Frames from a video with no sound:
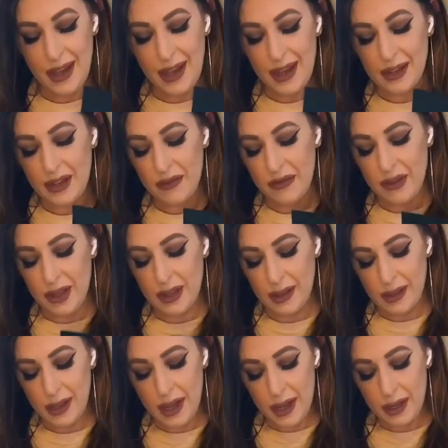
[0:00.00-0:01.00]
I can
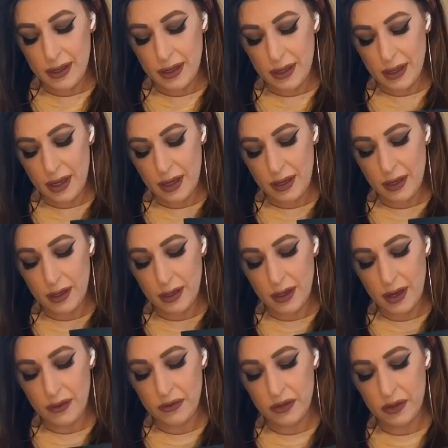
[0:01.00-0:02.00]
fit that in here
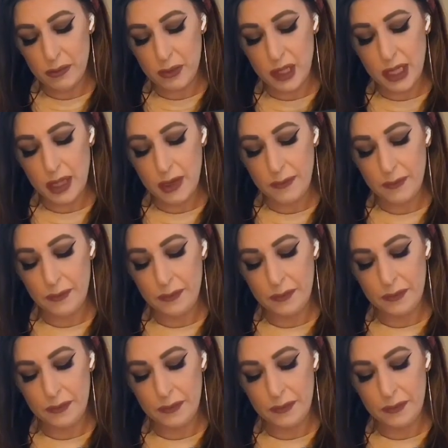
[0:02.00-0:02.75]
comfortably.